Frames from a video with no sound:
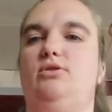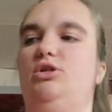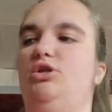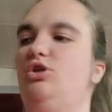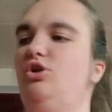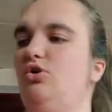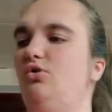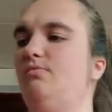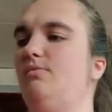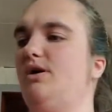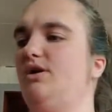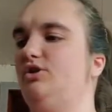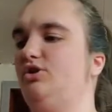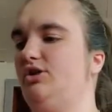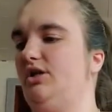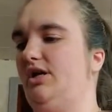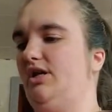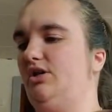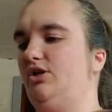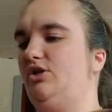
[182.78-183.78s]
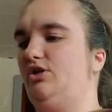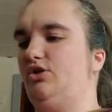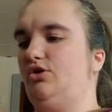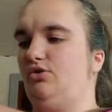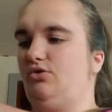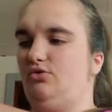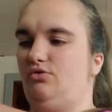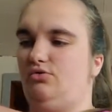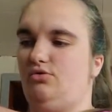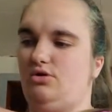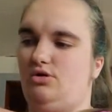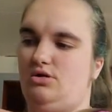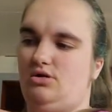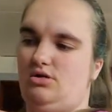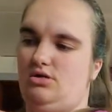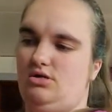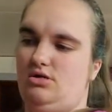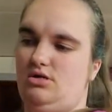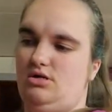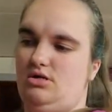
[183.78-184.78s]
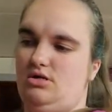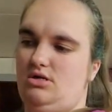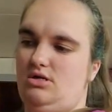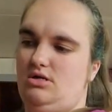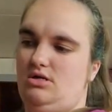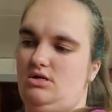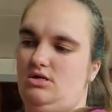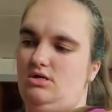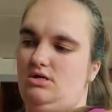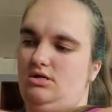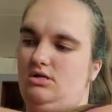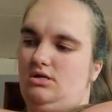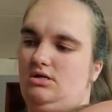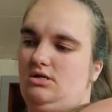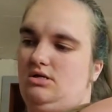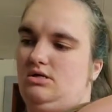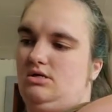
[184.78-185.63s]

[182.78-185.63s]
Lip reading: too much into the